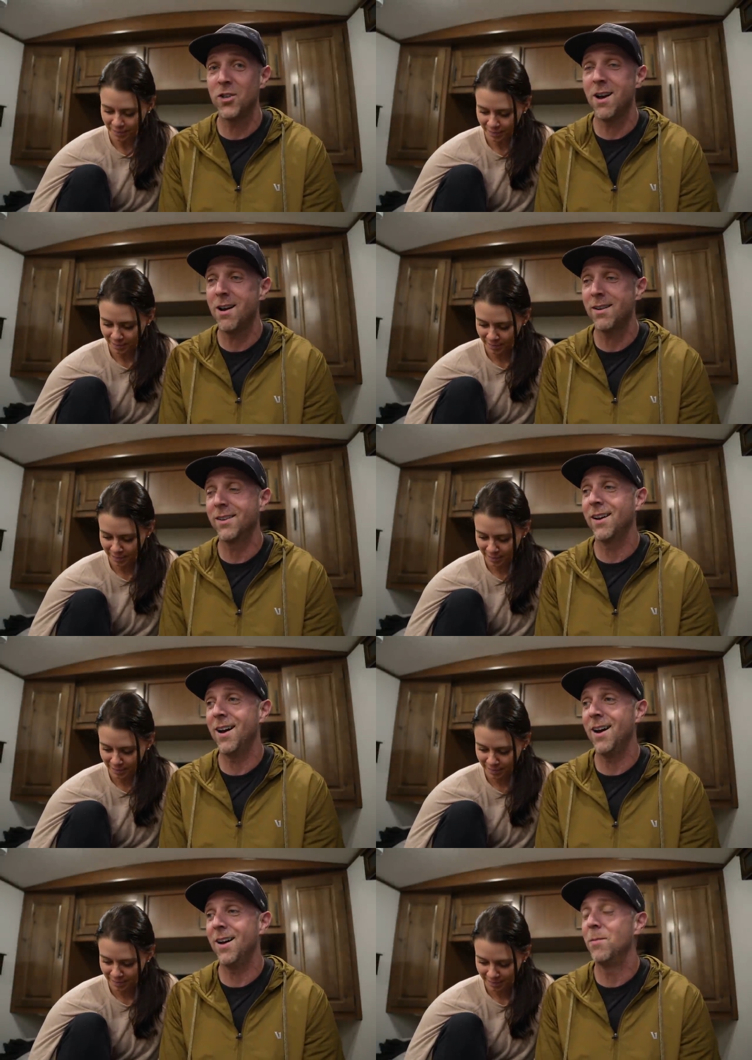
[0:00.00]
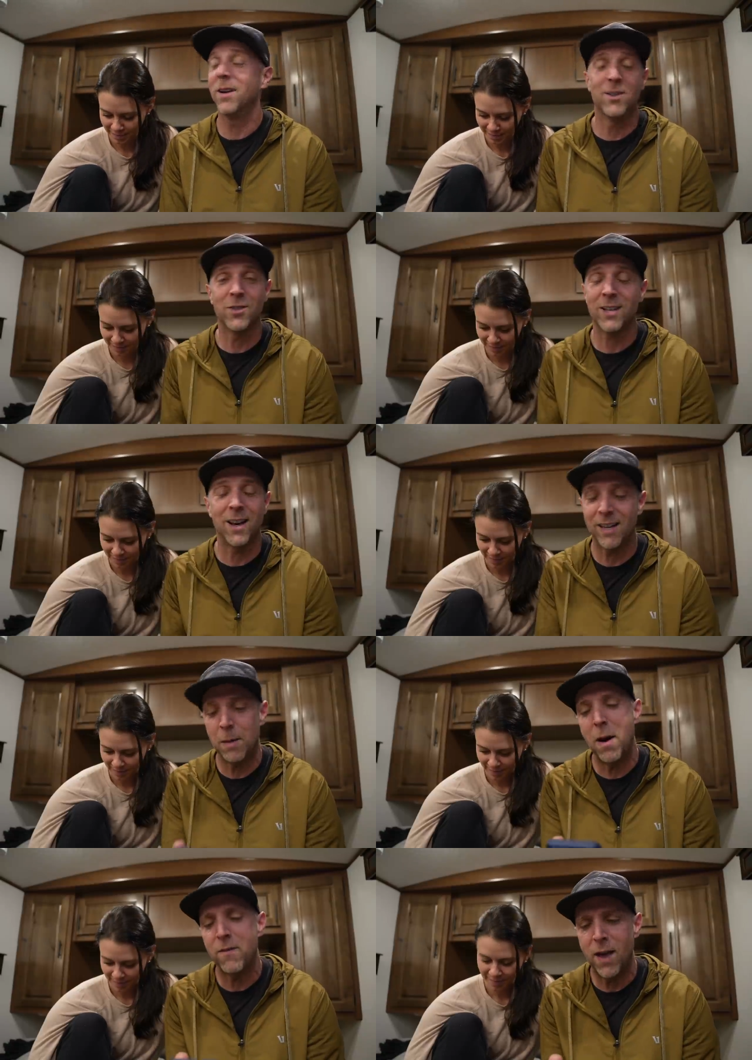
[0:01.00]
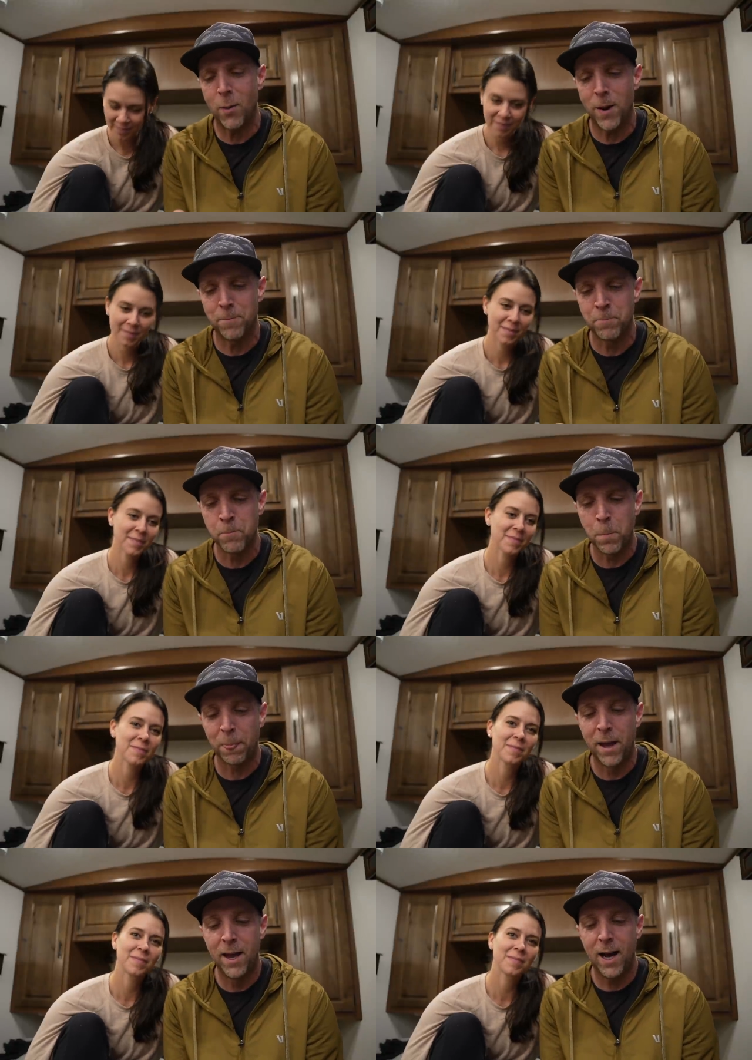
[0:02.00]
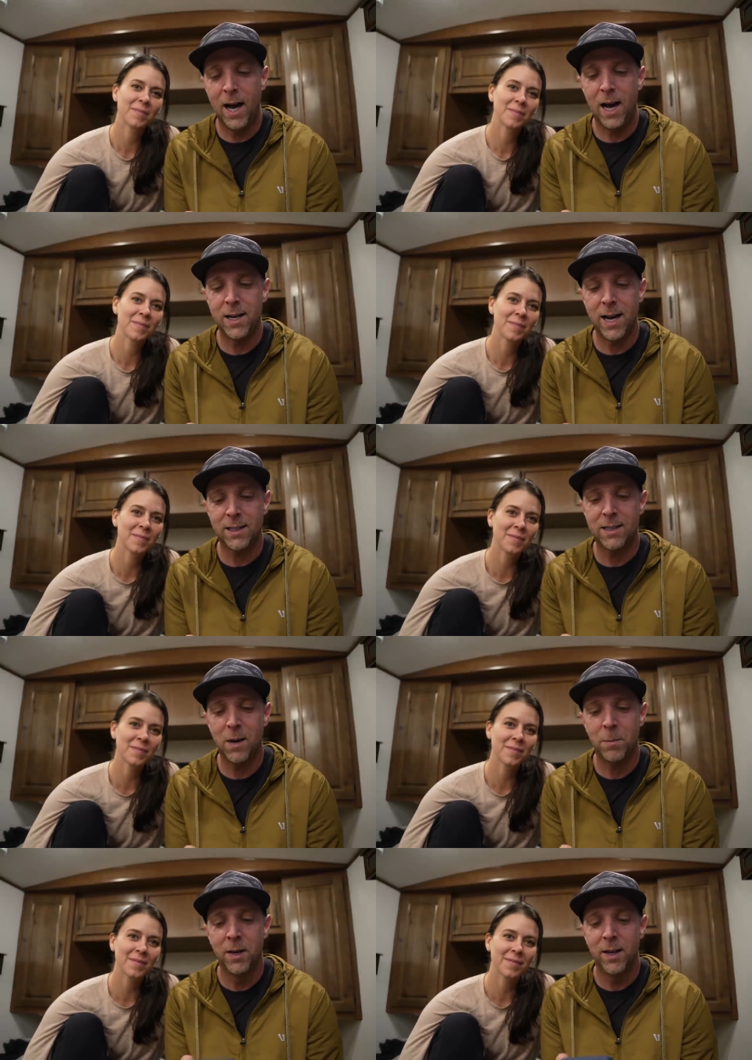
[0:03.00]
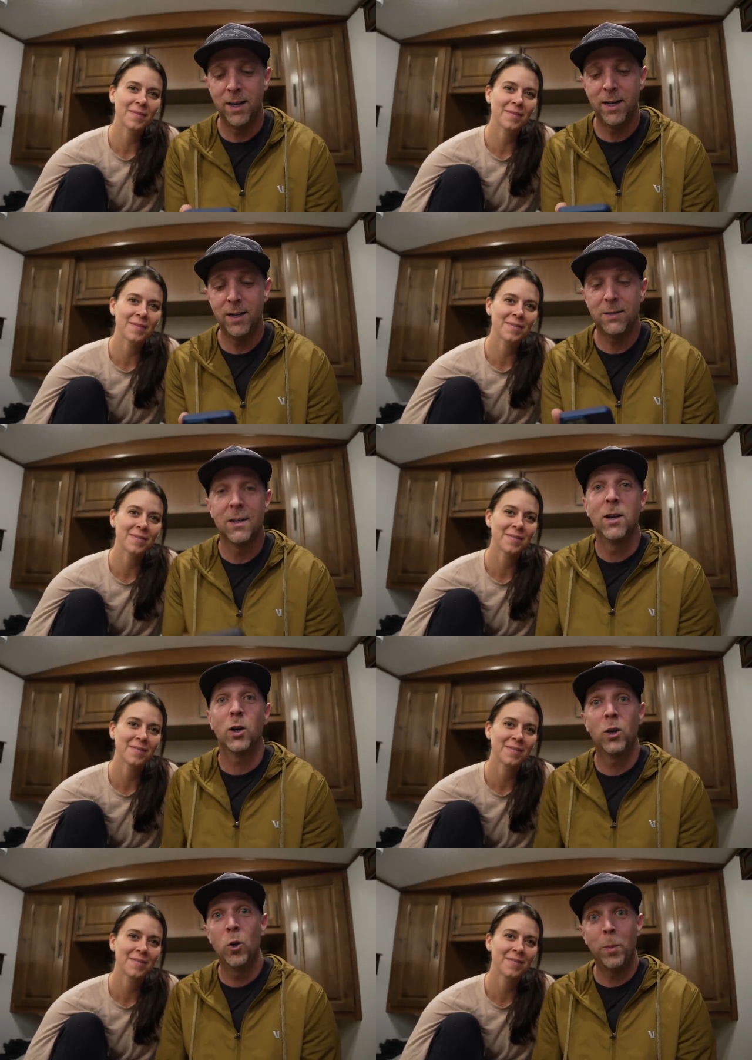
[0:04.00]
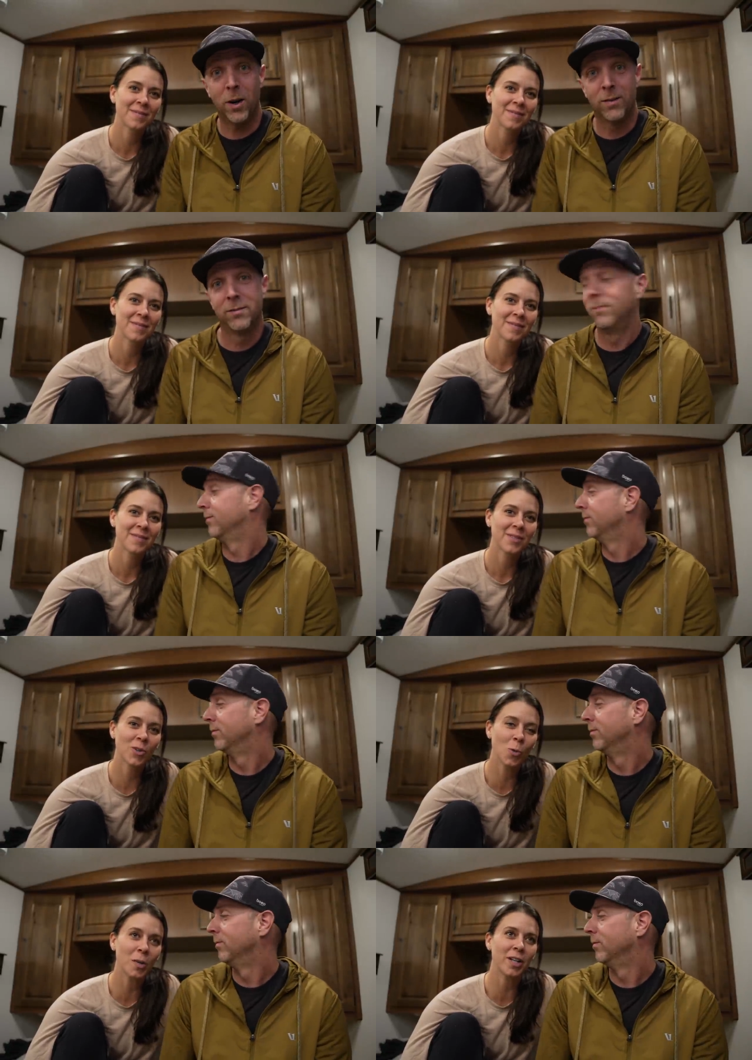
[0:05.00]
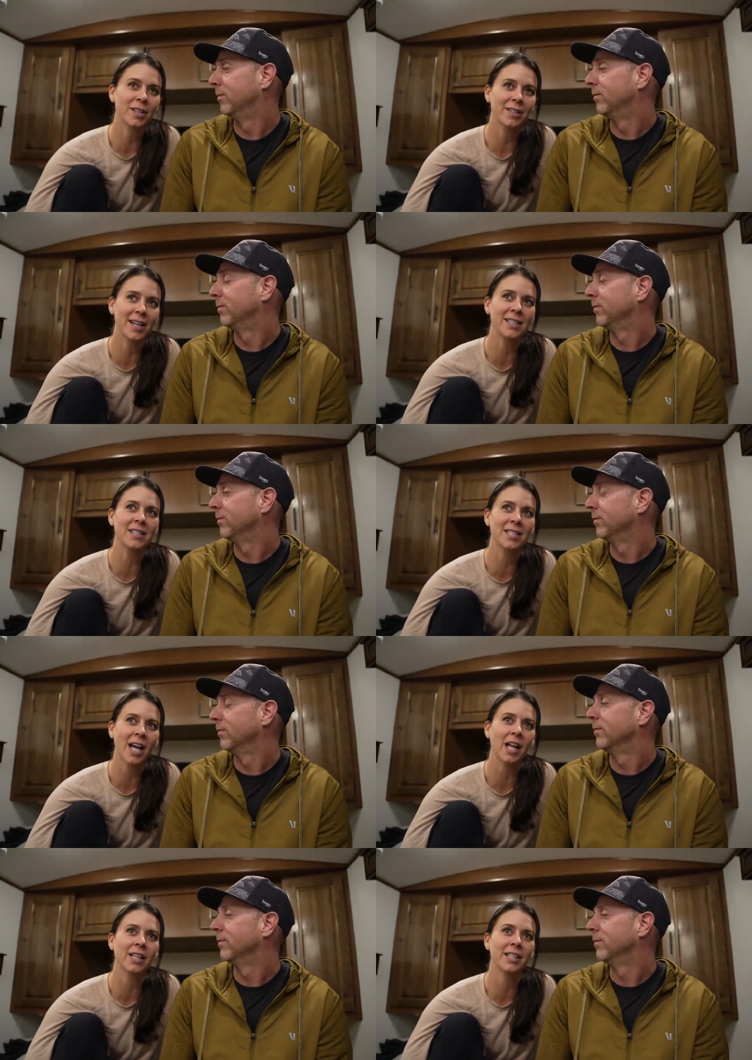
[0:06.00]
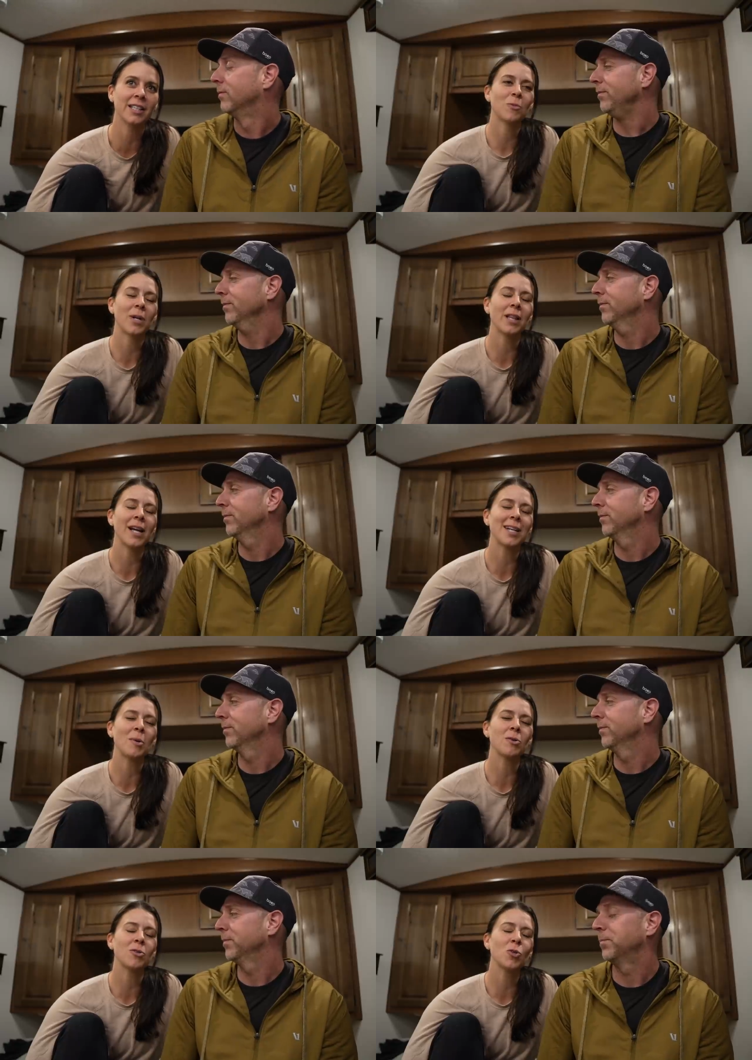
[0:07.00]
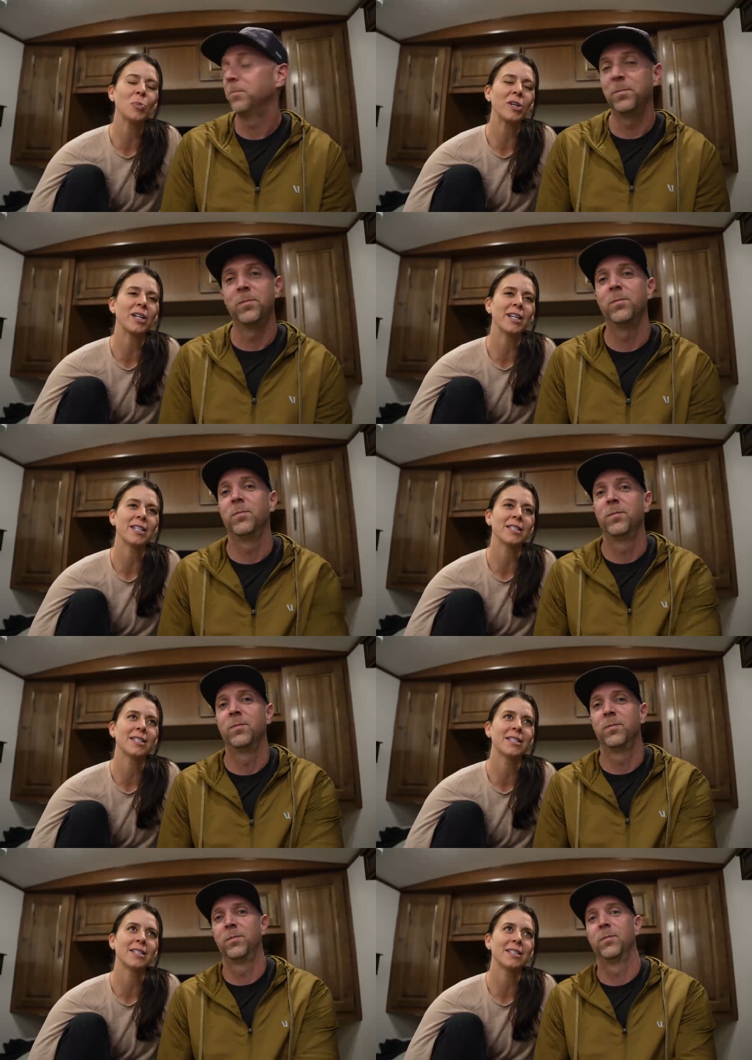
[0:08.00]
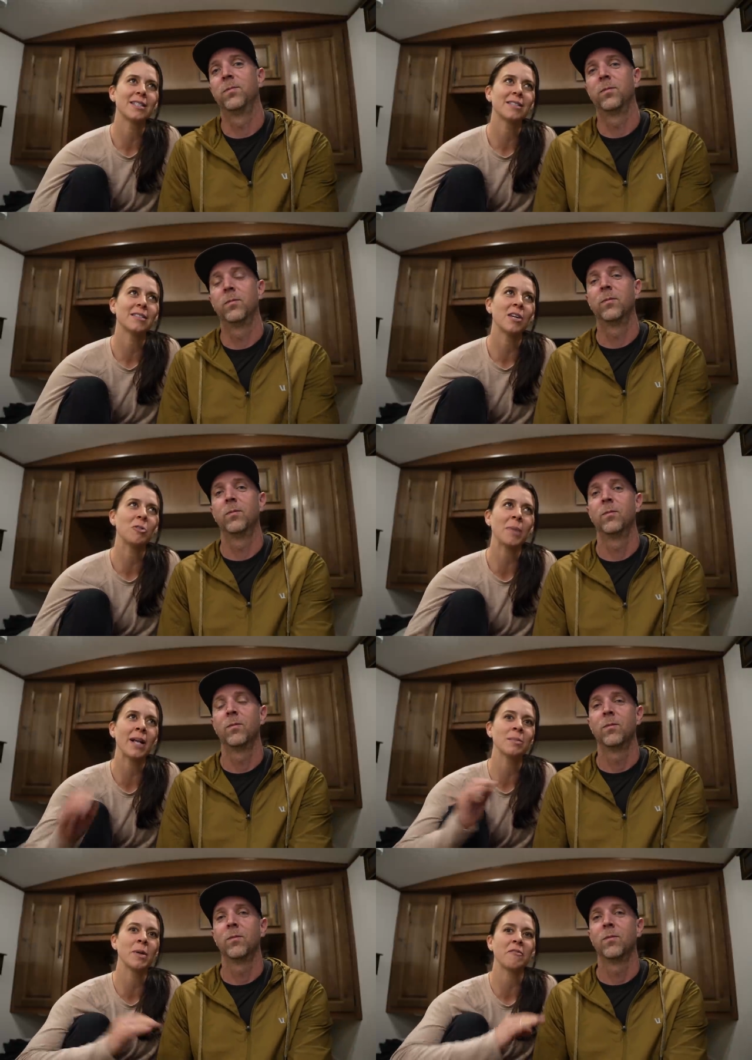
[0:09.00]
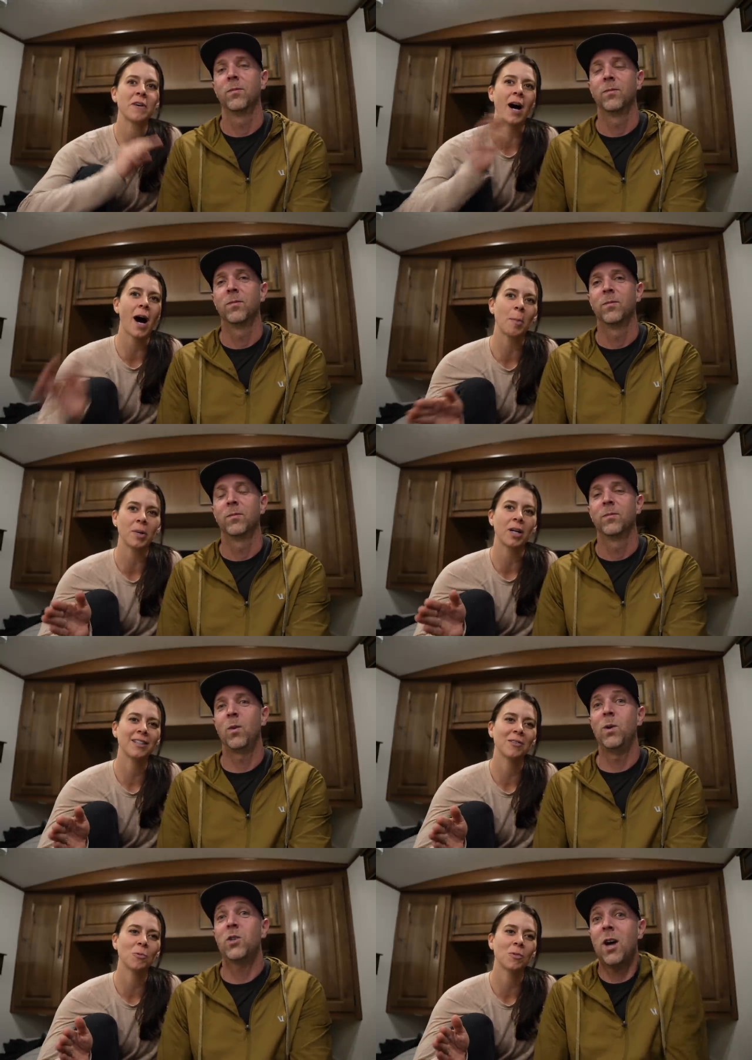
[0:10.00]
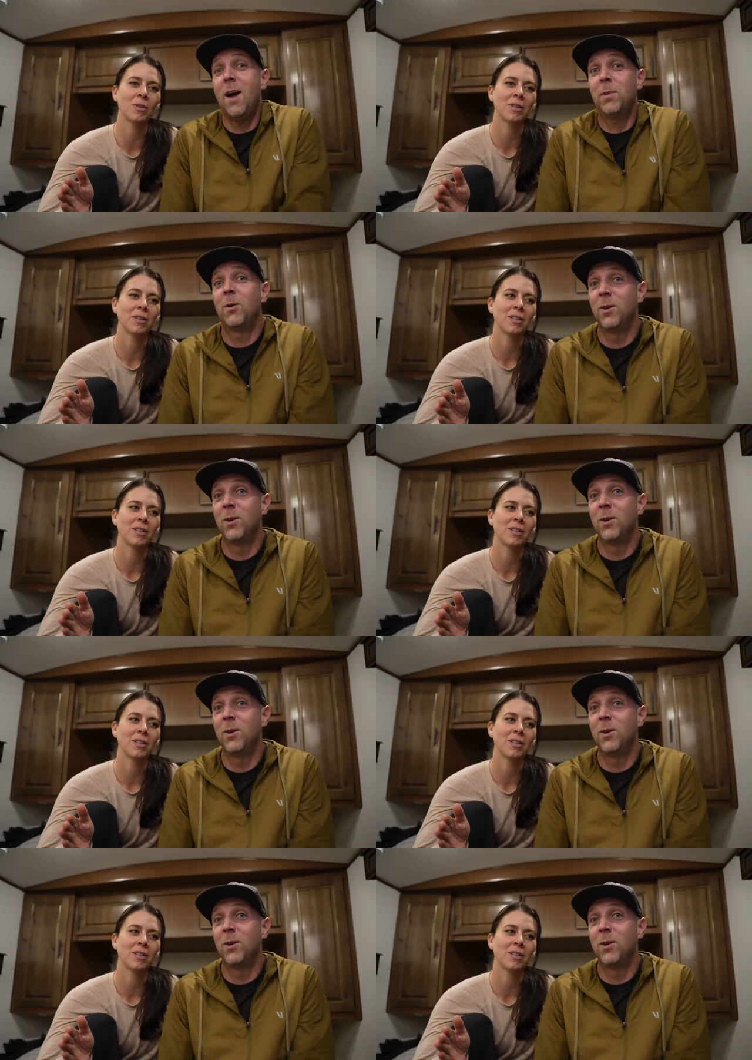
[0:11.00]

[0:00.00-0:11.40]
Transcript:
Speaker 1: dog, uh, but it just kind of came off that way. Uh, next up is Cooper.
Speaker 2: Cooper, nice and solid. What I like about Cooper is it reminds me of Copper.
Speaker 1: Which Copper